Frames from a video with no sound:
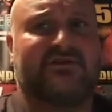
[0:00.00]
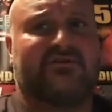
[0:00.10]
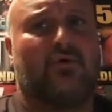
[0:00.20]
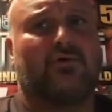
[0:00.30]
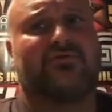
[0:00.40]
It's
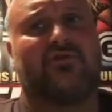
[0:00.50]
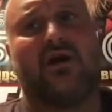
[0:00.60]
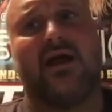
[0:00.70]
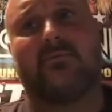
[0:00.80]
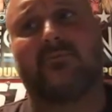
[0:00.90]
horse
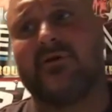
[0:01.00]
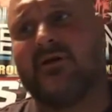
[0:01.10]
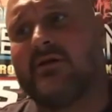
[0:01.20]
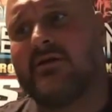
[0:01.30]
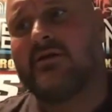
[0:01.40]
crap.
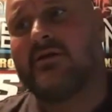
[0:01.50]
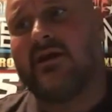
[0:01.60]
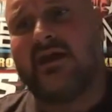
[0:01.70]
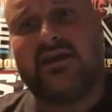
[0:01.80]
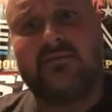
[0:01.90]

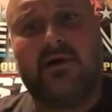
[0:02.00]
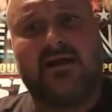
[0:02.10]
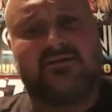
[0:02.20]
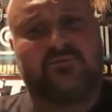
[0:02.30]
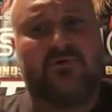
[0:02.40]
And
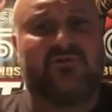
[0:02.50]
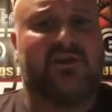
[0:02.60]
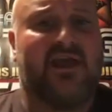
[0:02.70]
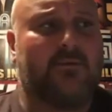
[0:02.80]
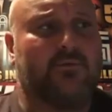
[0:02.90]
anybody that's worth a
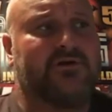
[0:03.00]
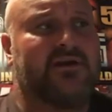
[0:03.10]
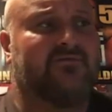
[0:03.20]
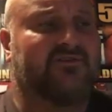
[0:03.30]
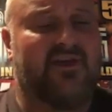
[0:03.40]
damn would
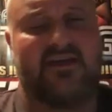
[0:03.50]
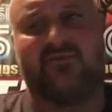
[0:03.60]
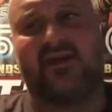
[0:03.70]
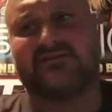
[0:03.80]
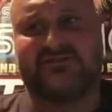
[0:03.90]
never take
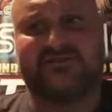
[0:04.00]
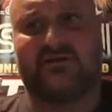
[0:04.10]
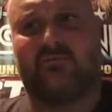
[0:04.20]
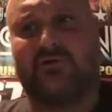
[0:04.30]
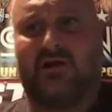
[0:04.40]
advantage of
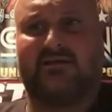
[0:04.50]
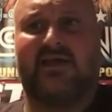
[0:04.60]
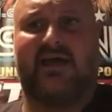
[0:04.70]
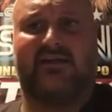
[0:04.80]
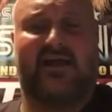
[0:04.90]
someone like
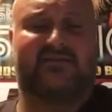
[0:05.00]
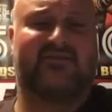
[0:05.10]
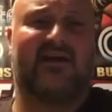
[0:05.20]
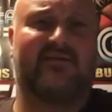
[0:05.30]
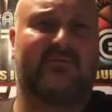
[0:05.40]
that
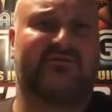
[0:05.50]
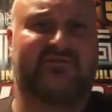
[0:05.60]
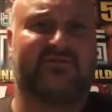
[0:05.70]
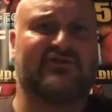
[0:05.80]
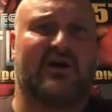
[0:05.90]
outside of the
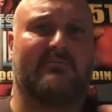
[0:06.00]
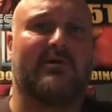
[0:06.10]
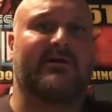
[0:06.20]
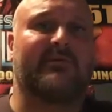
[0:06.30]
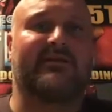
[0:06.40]
business to try to
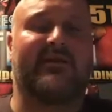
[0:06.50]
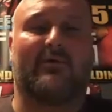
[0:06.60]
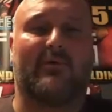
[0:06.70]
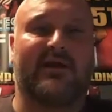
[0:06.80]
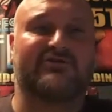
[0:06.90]
bring them in
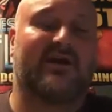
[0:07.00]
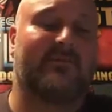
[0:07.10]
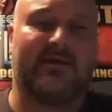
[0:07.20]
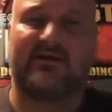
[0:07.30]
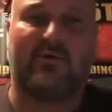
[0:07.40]
that way and try to
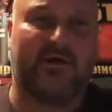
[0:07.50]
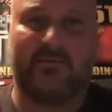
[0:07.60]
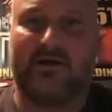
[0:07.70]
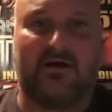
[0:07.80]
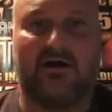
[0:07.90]
make a quick
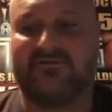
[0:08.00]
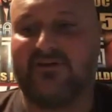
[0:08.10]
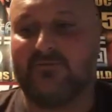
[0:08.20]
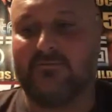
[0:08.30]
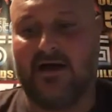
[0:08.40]
buck off
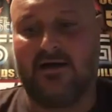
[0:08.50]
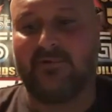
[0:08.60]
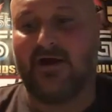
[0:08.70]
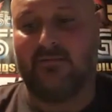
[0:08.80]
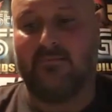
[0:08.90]
of them. I'm
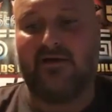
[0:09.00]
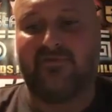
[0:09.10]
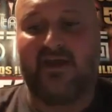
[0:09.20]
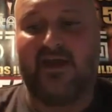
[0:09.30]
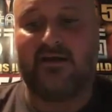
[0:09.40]
not about
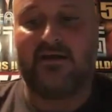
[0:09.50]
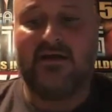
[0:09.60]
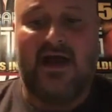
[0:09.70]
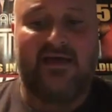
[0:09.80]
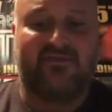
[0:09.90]
that.
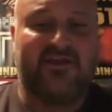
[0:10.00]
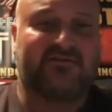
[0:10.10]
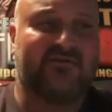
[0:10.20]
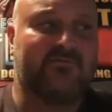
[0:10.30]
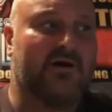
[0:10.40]
I think
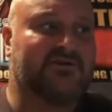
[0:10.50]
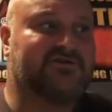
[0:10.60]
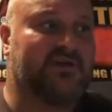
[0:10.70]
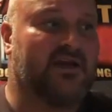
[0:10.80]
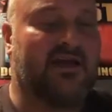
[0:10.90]
too
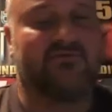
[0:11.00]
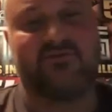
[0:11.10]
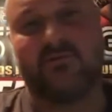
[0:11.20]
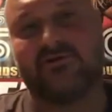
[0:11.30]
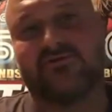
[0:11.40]
much, and I have
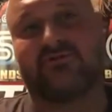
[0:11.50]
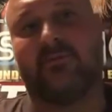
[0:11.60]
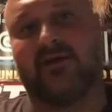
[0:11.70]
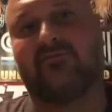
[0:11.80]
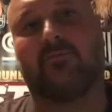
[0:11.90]
too much
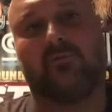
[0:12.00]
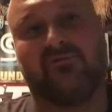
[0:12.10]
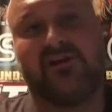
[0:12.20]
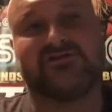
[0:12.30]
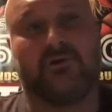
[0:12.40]
respect for
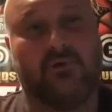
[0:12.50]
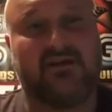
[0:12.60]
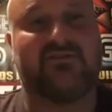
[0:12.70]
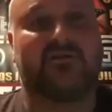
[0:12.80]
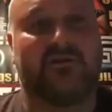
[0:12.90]
professional
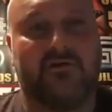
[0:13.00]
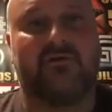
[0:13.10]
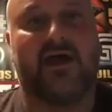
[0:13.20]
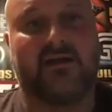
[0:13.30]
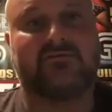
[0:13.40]
wrestling to do
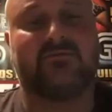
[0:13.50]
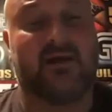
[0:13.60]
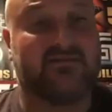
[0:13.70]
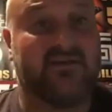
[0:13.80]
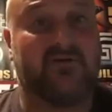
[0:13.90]
that to
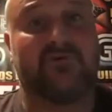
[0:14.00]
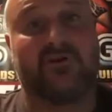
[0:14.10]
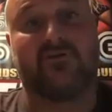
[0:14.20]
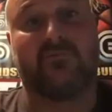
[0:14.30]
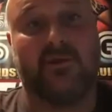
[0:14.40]
myself and
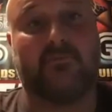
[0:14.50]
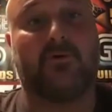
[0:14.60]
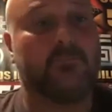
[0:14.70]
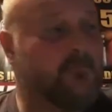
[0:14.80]
to other people.